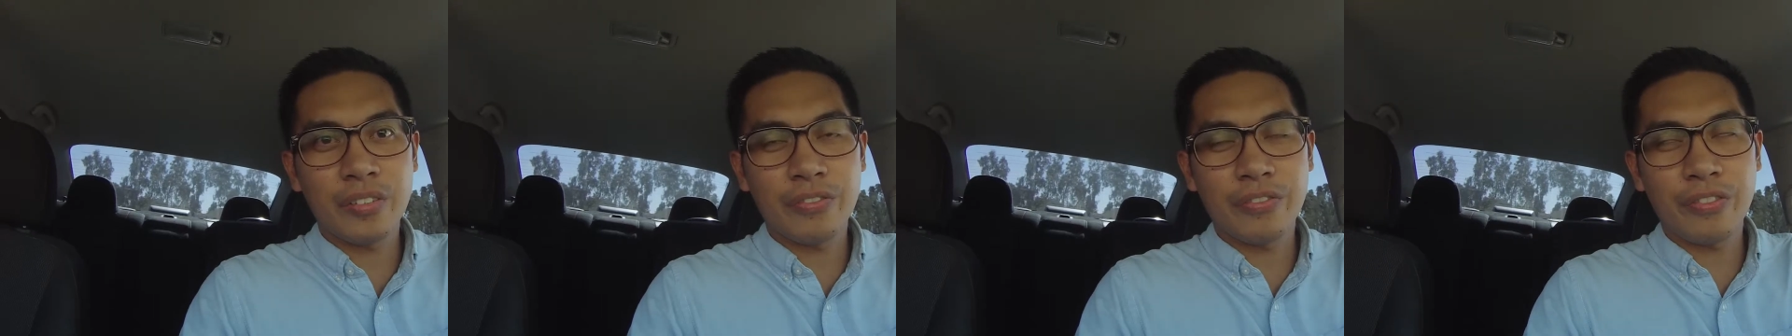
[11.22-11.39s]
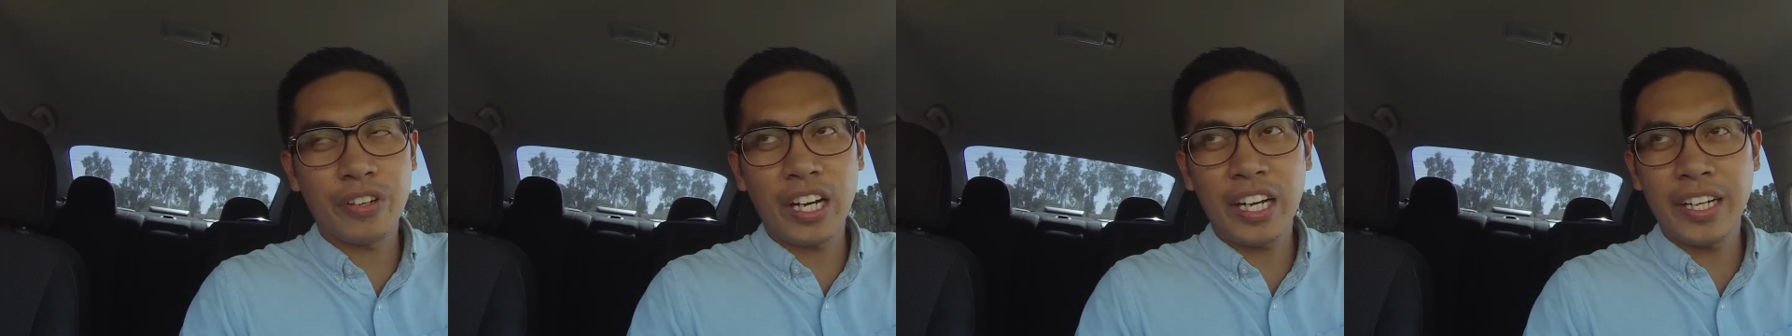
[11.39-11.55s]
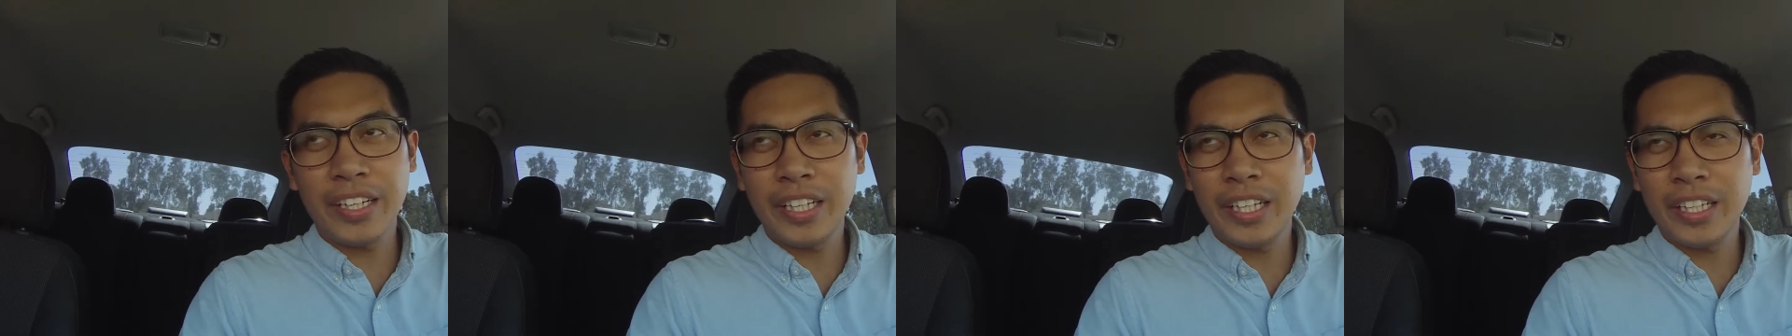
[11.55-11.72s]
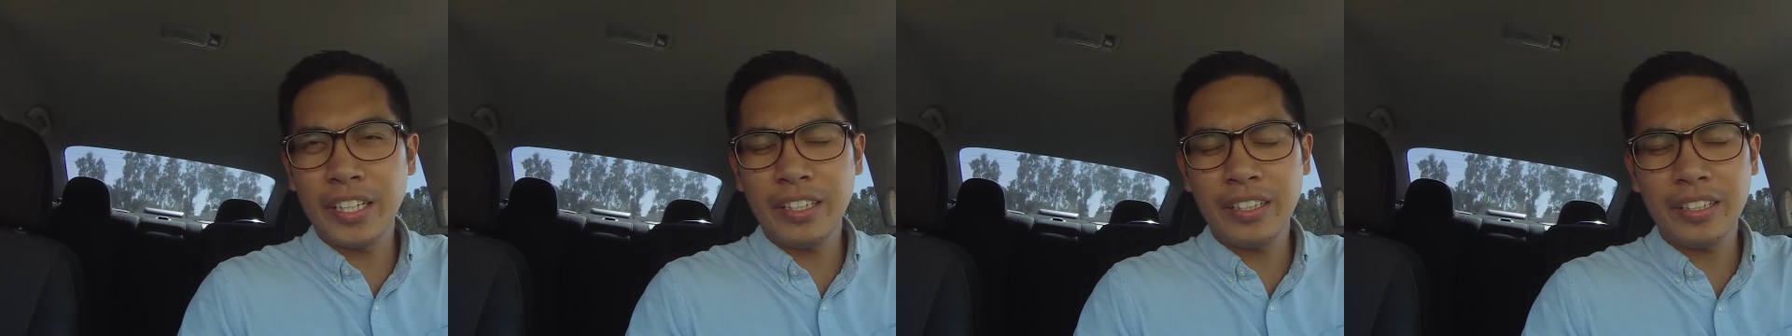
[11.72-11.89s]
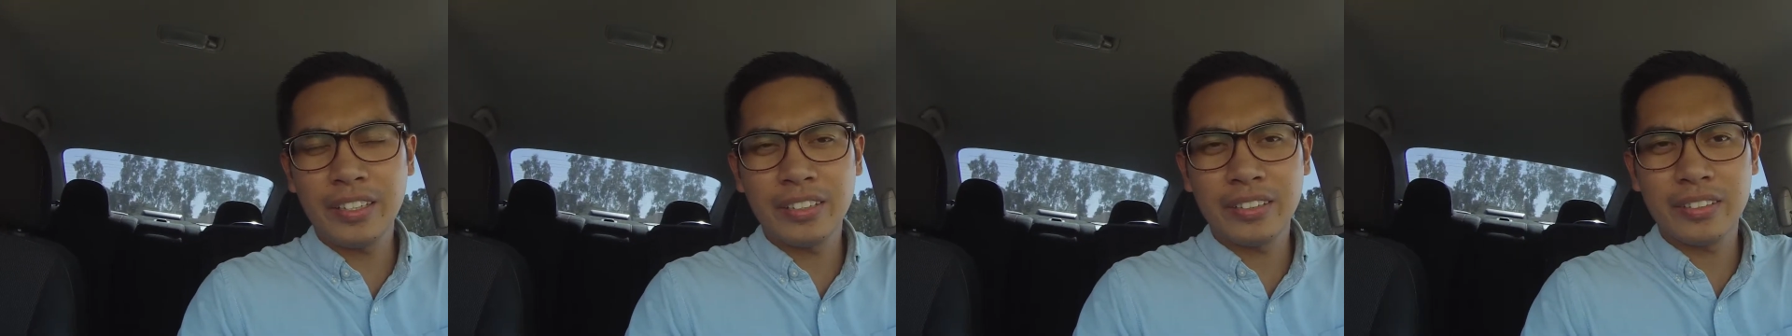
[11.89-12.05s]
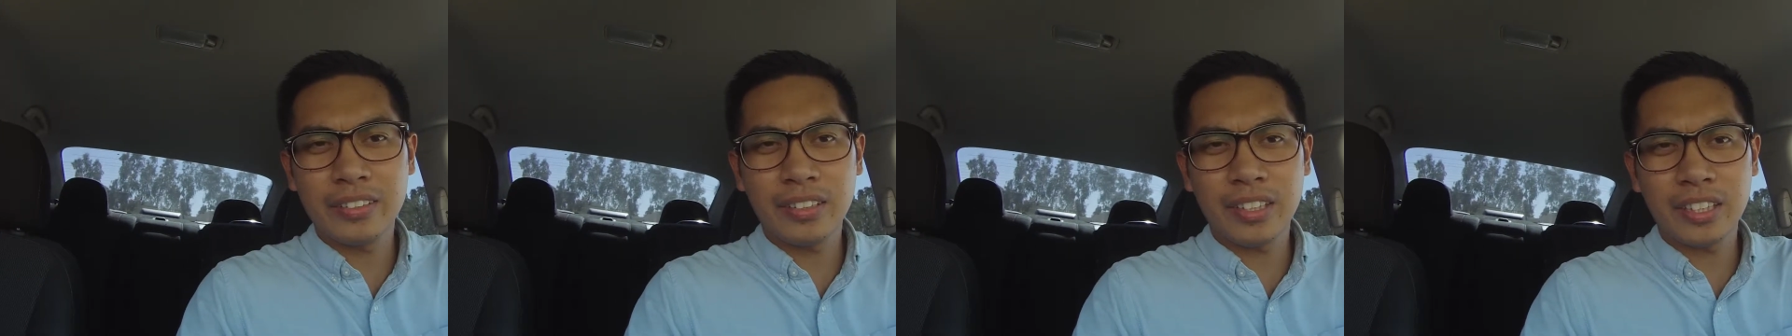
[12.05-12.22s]
Friday,
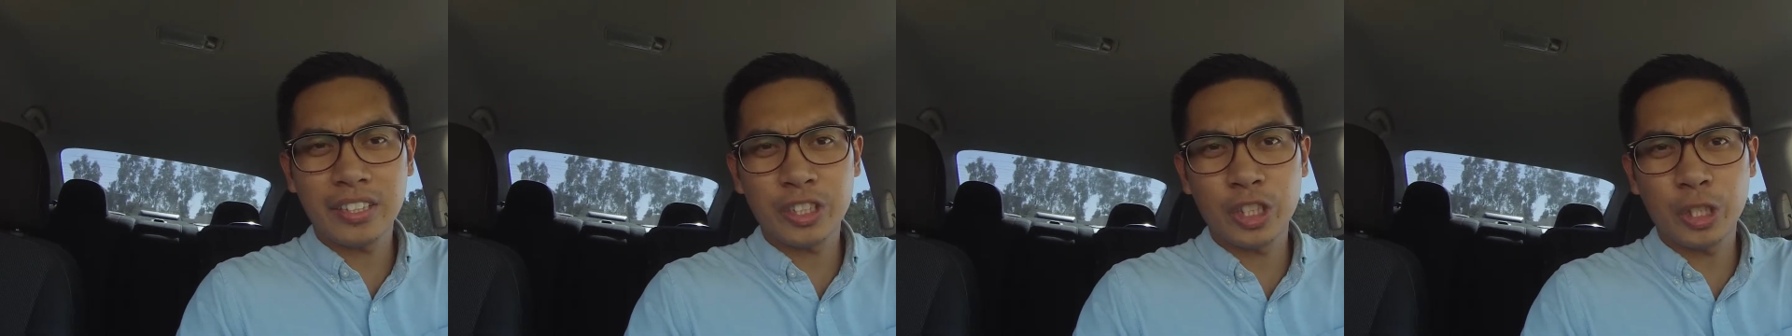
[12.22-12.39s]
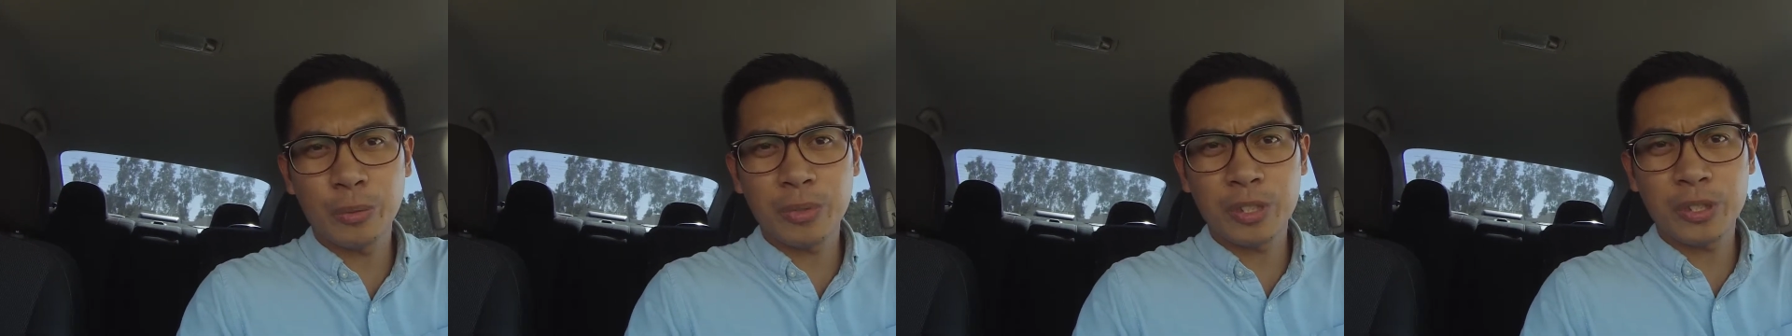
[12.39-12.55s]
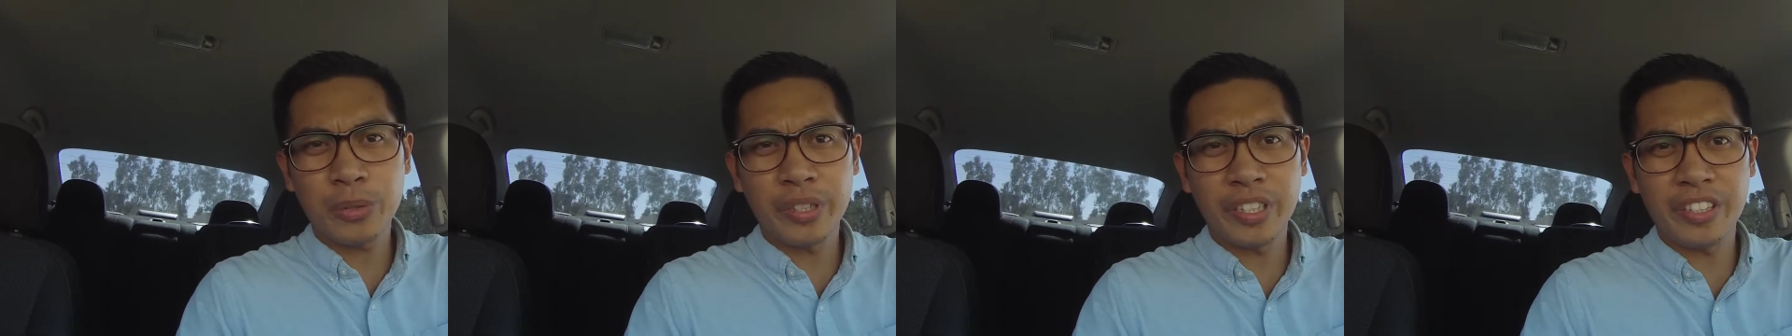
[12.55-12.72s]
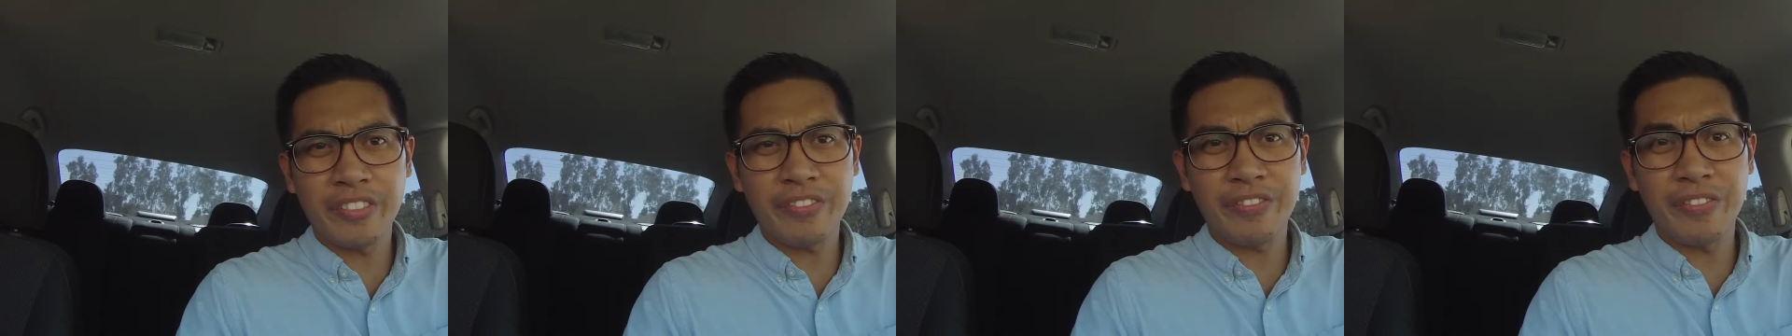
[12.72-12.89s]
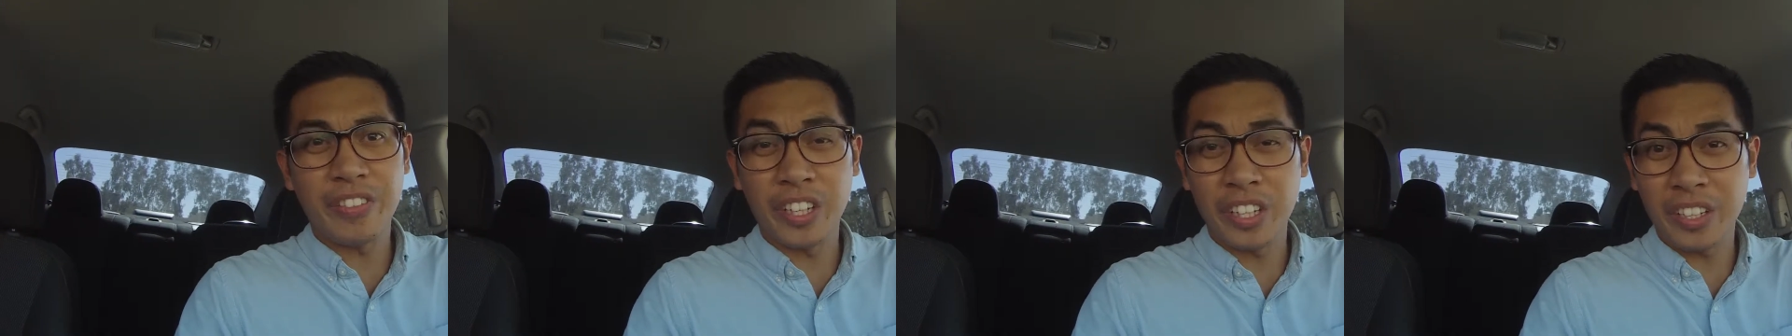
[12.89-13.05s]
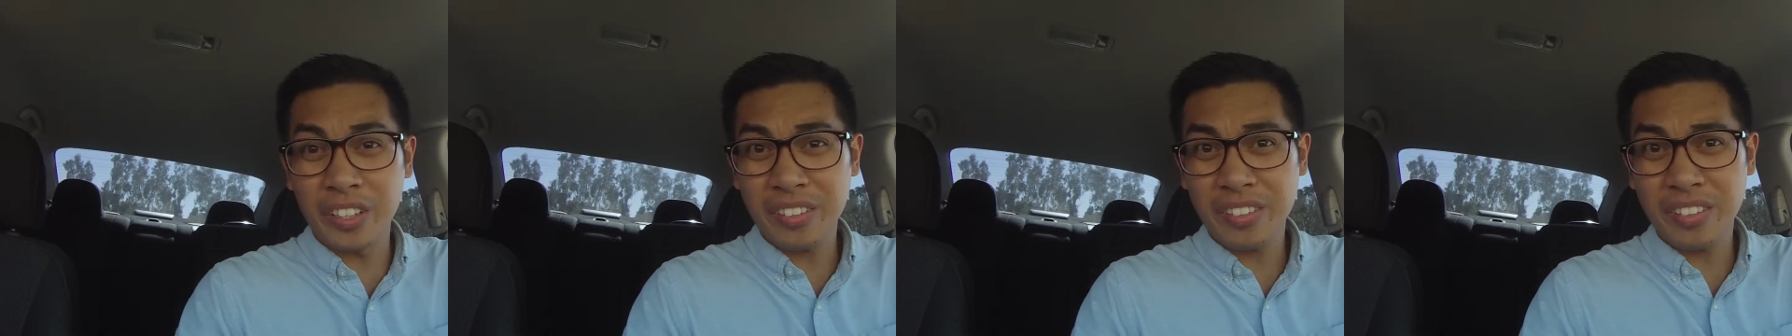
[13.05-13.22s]
October
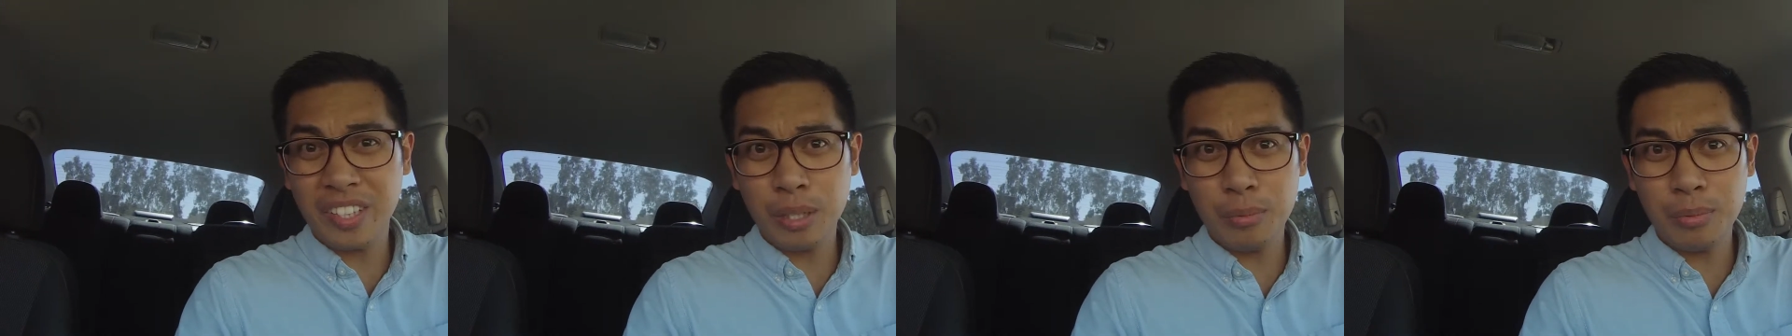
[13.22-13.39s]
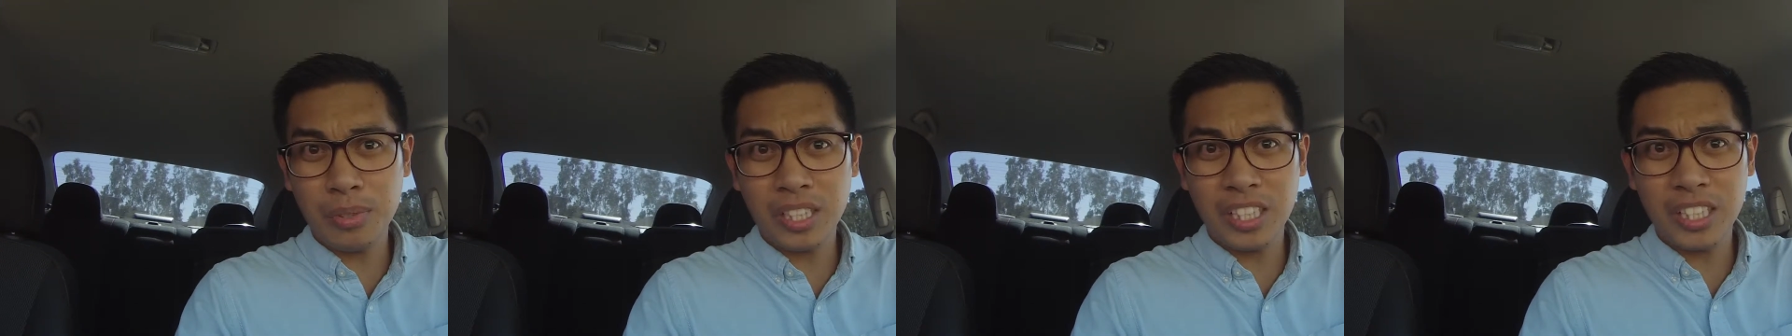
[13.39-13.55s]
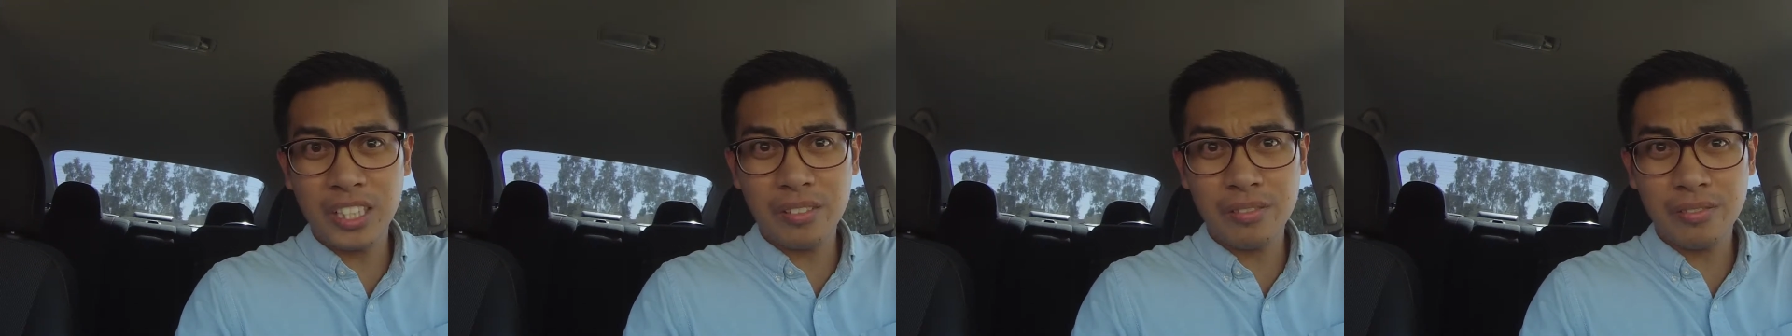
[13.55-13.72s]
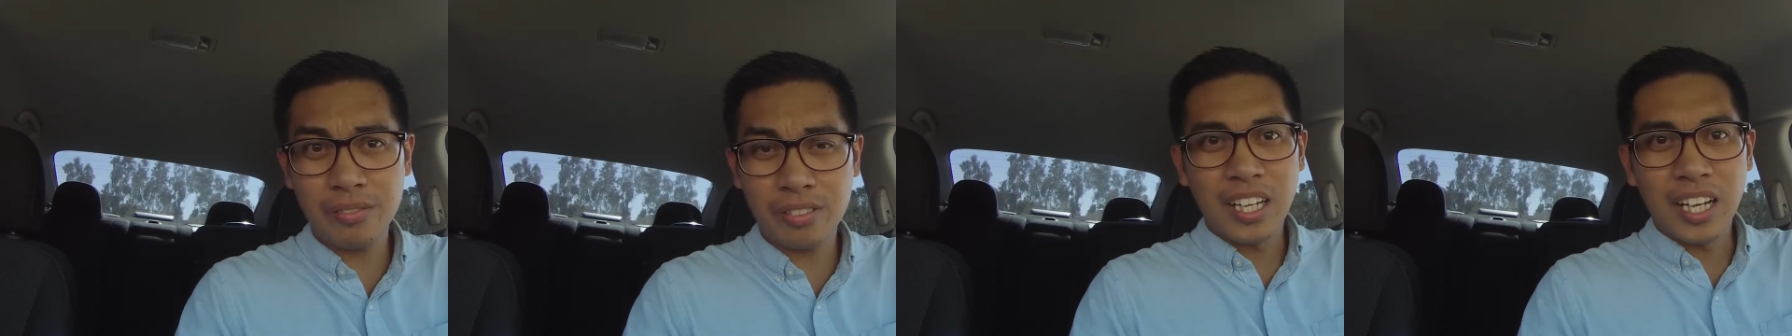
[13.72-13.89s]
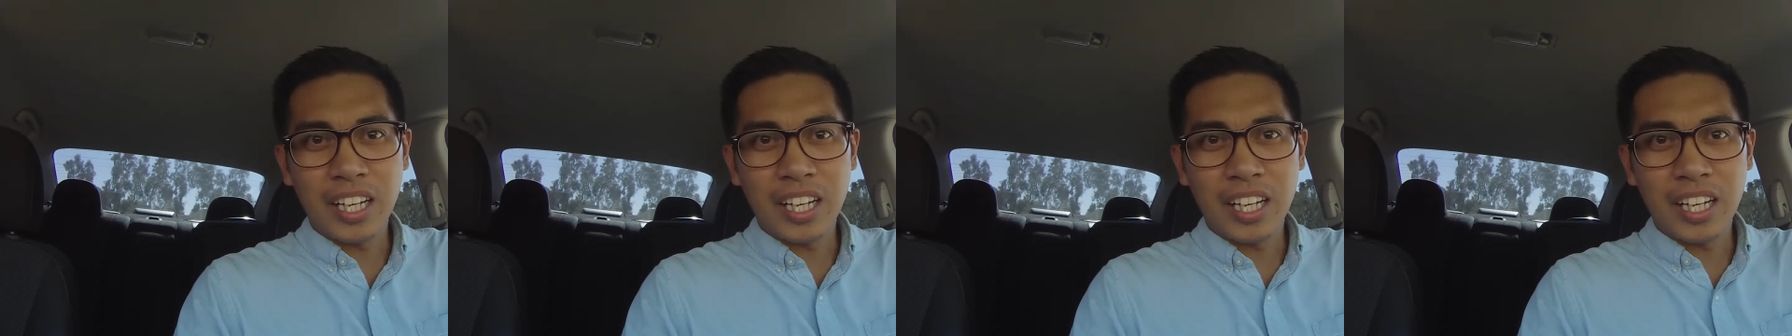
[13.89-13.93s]
21st, I believe.